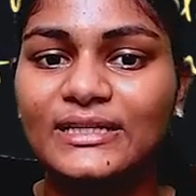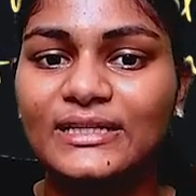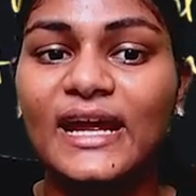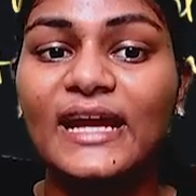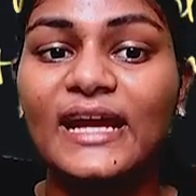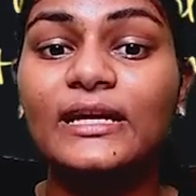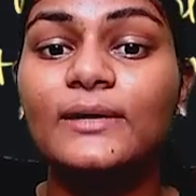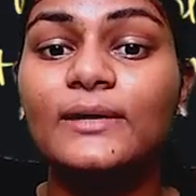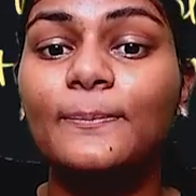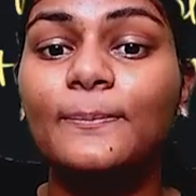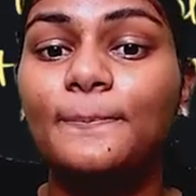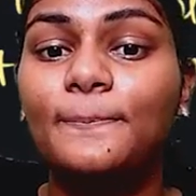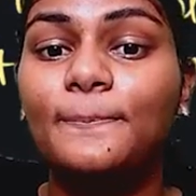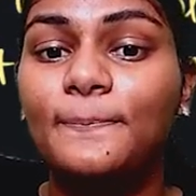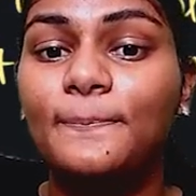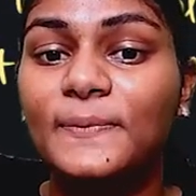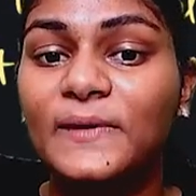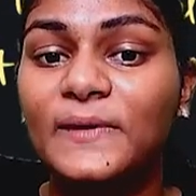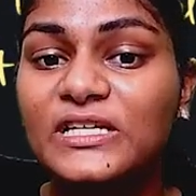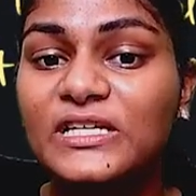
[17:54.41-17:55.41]
A
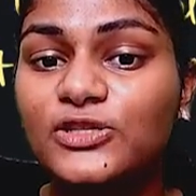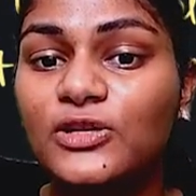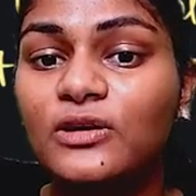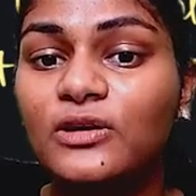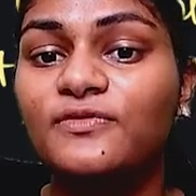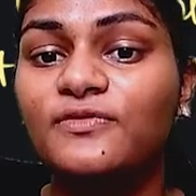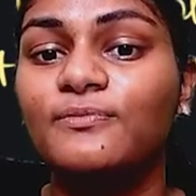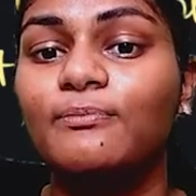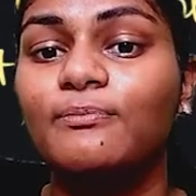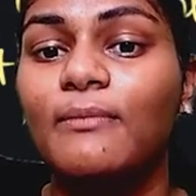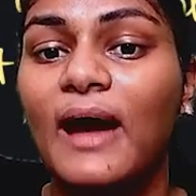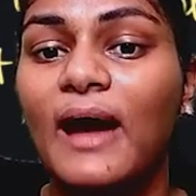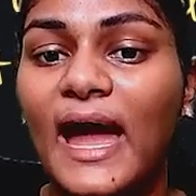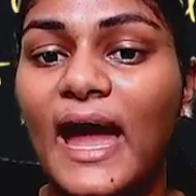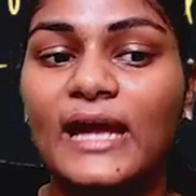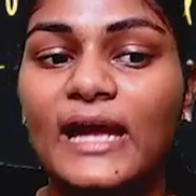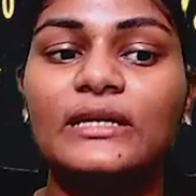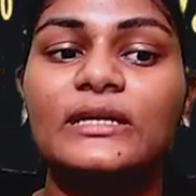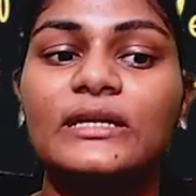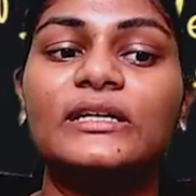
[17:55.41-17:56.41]
piece of
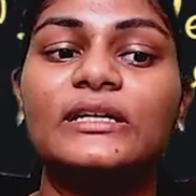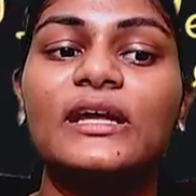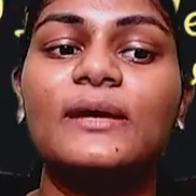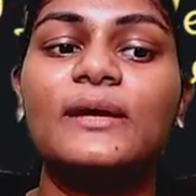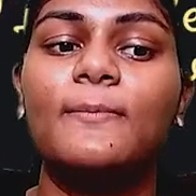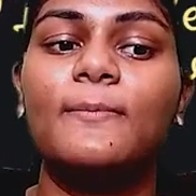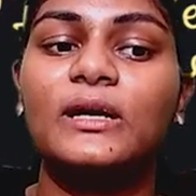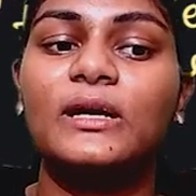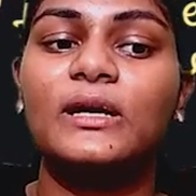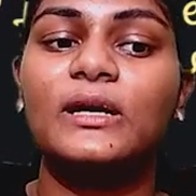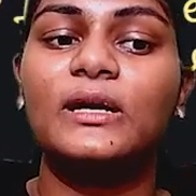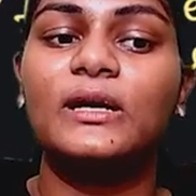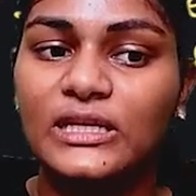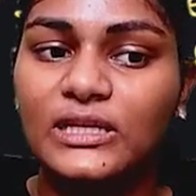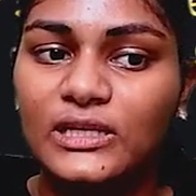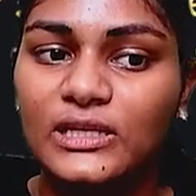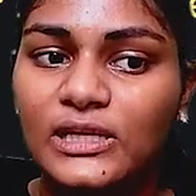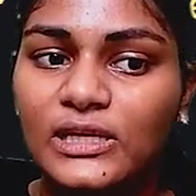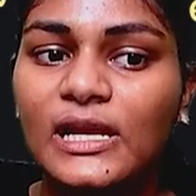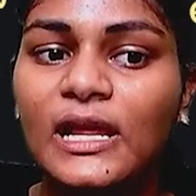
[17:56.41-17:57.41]
magnetic material
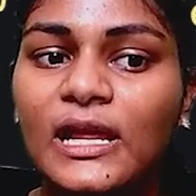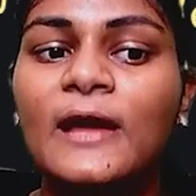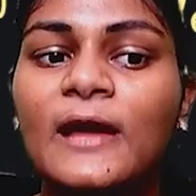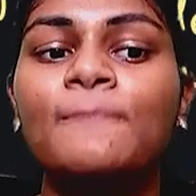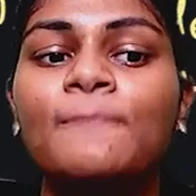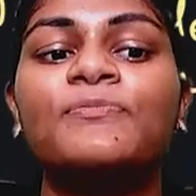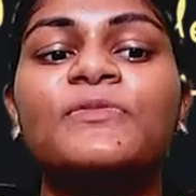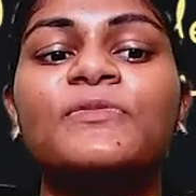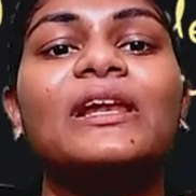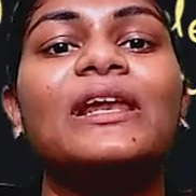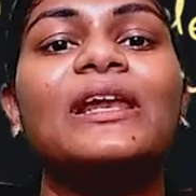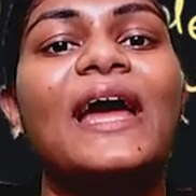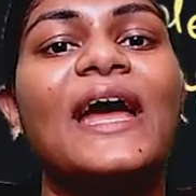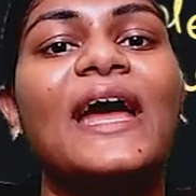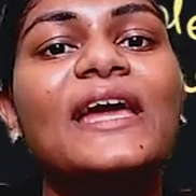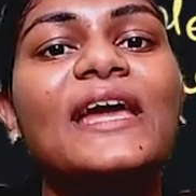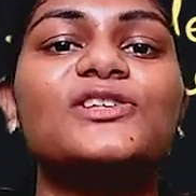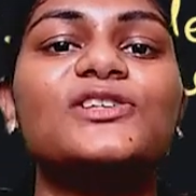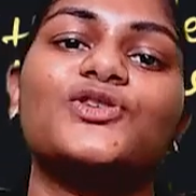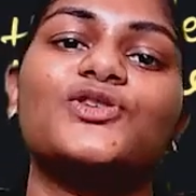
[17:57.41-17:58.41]
like
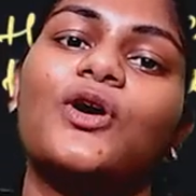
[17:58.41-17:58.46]
soft